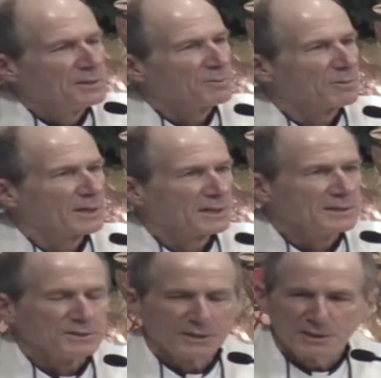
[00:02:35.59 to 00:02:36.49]
Well,
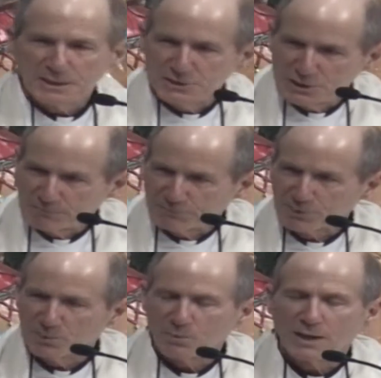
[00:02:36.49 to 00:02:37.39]
he's in Egypt for
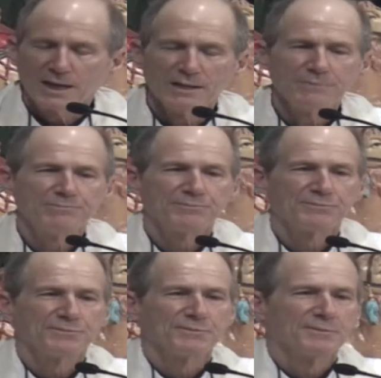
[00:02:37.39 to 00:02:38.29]
a while.
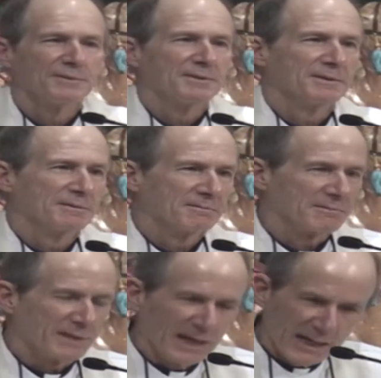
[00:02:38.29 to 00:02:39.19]

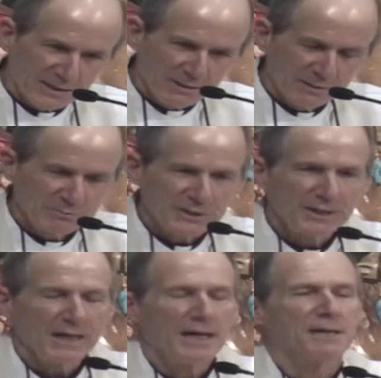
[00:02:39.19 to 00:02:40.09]
God comes
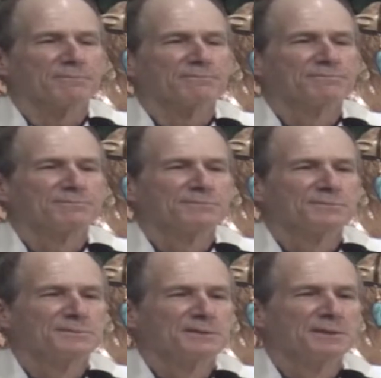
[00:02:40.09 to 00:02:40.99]
again.
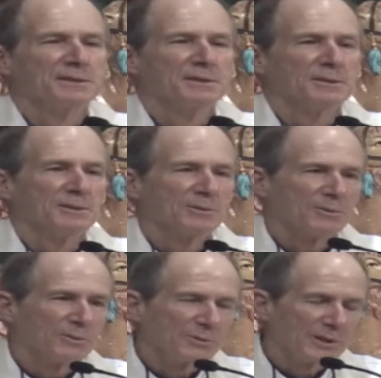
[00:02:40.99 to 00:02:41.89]

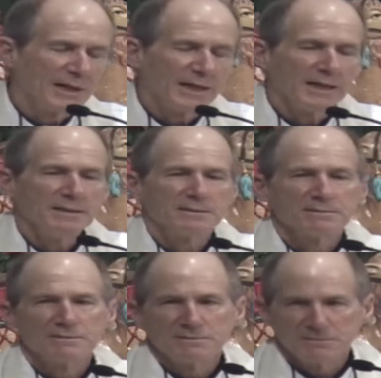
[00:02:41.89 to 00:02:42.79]
Okay,
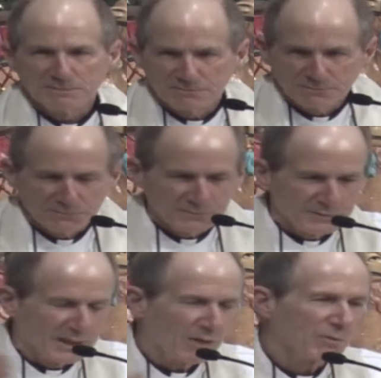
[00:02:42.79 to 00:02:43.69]

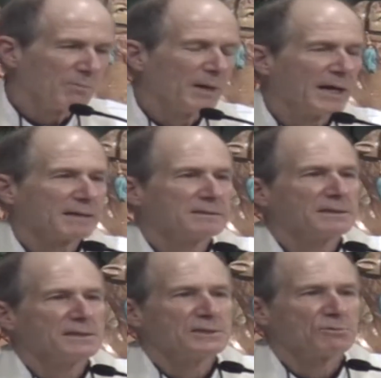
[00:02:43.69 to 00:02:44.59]
now go back to
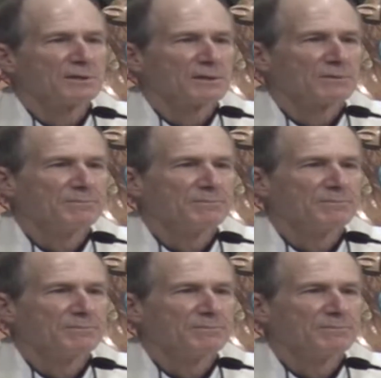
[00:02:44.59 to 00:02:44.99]
Israel.